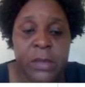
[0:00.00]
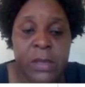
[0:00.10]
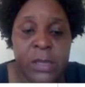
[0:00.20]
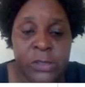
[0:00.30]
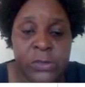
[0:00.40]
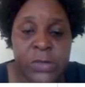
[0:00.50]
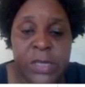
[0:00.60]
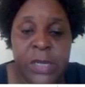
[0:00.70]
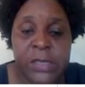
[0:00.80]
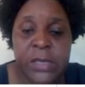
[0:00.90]

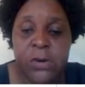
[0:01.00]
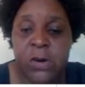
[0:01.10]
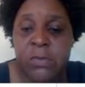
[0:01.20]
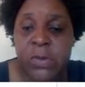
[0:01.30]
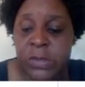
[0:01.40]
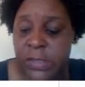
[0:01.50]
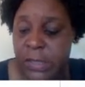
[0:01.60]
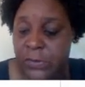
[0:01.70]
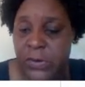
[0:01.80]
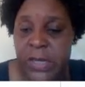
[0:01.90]
Insulin is a hormone
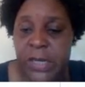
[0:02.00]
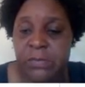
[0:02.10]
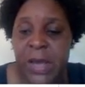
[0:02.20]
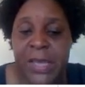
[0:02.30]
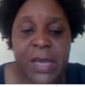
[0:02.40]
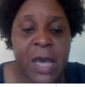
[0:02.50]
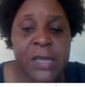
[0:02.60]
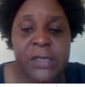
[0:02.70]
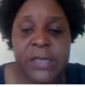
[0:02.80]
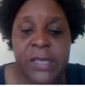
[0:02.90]
secreted by
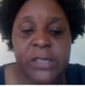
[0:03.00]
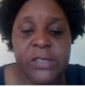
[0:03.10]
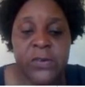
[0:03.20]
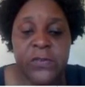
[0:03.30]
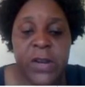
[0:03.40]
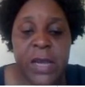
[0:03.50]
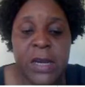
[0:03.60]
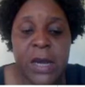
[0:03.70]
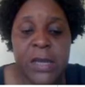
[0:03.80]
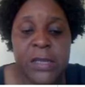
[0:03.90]
islets of
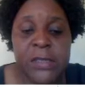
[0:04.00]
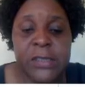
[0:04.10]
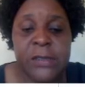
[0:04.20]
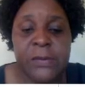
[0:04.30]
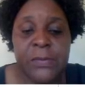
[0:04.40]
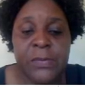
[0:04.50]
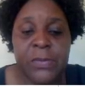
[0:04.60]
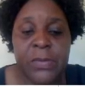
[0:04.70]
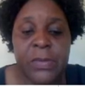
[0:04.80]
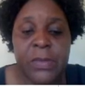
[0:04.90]
Langerhans
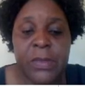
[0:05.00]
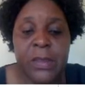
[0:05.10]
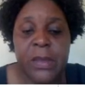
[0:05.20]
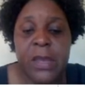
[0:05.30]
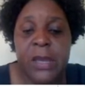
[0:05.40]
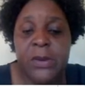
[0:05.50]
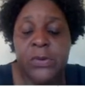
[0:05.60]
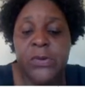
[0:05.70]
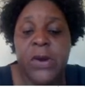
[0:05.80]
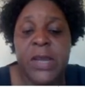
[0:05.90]

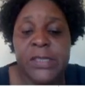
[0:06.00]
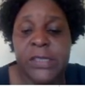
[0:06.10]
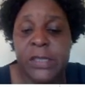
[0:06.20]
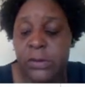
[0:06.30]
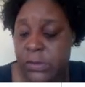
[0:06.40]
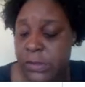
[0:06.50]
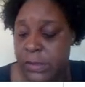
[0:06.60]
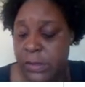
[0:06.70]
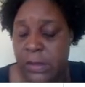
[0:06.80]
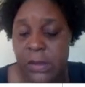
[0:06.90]
endocrine
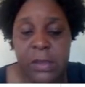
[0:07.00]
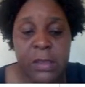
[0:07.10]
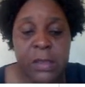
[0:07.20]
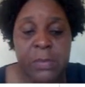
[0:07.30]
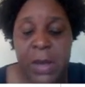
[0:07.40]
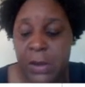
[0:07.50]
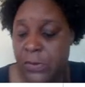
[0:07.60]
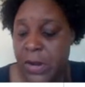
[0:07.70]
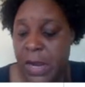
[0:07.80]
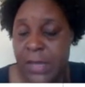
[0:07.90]
cells in the
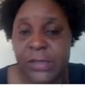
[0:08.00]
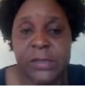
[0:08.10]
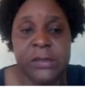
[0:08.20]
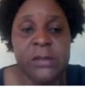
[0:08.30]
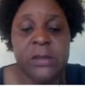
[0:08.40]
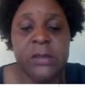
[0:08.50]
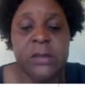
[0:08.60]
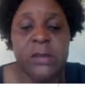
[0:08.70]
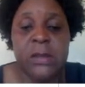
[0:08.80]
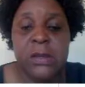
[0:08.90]
pancreas.
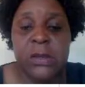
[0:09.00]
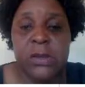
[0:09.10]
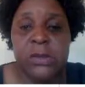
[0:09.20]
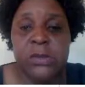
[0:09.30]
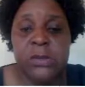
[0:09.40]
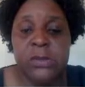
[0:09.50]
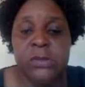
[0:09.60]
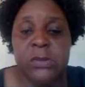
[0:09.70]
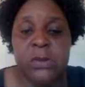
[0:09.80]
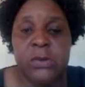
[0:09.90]

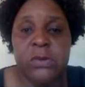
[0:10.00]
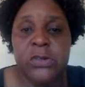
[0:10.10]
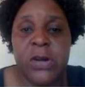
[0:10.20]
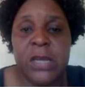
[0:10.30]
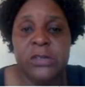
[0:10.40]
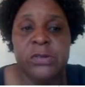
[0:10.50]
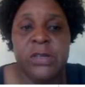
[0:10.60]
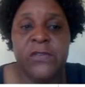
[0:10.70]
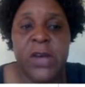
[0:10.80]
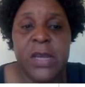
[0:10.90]
So, trying to
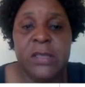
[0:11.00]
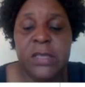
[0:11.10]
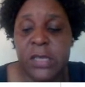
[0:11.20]
define